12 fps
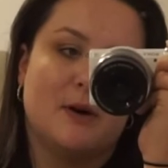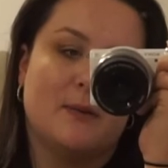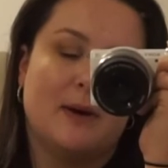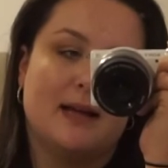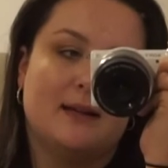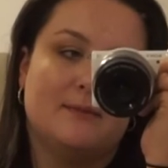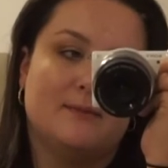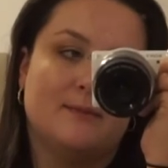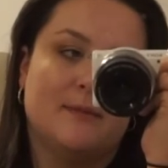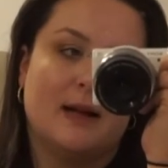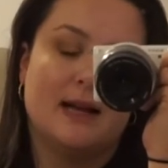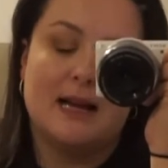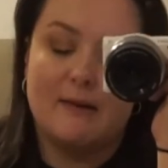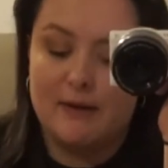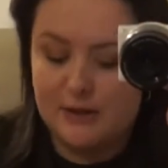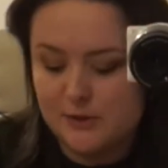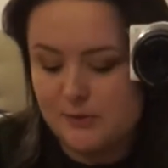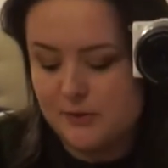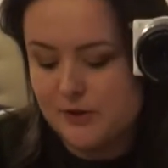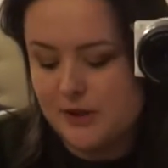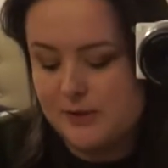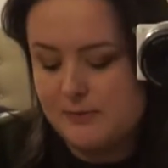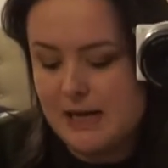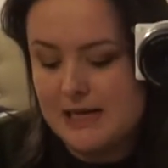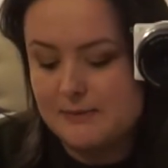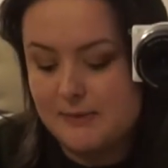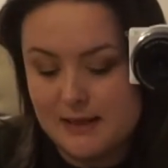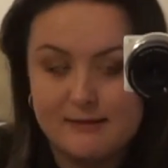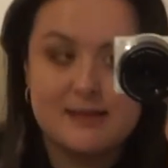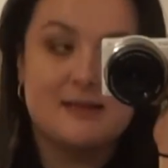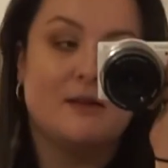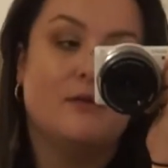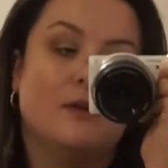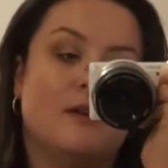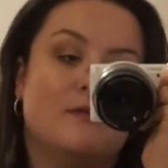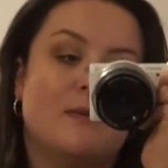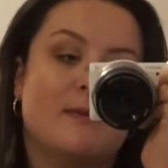away. And now I just want to go to bed. There is stuff all over my